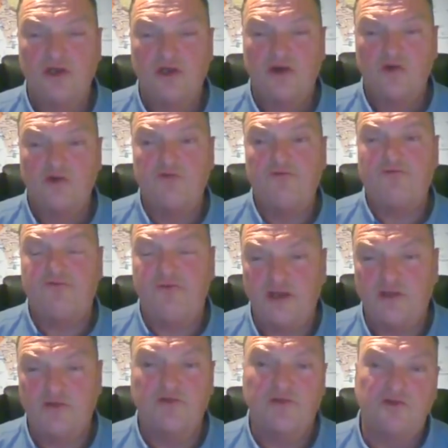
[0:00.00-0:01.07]
or the
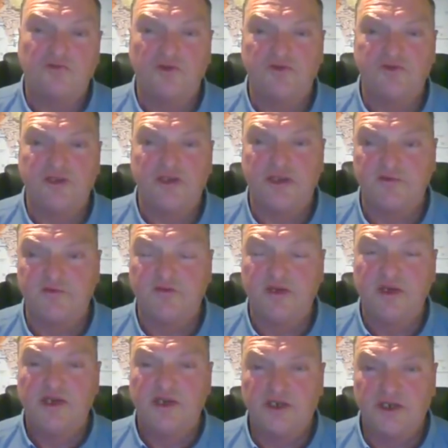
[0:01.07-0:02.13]
fact that you want to live
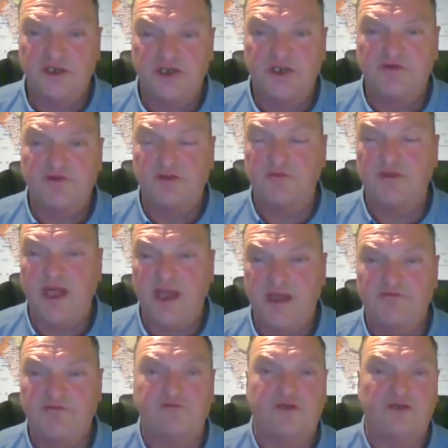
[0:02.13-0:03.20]
and achieve something,
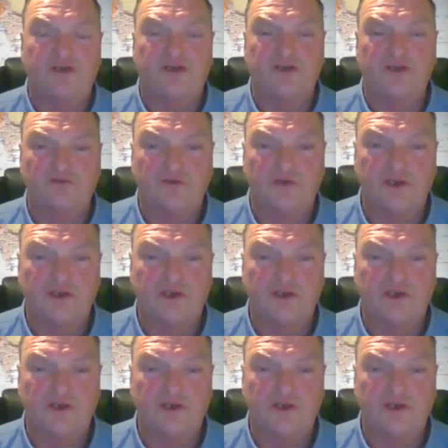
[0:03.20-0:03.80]
have grandchildren.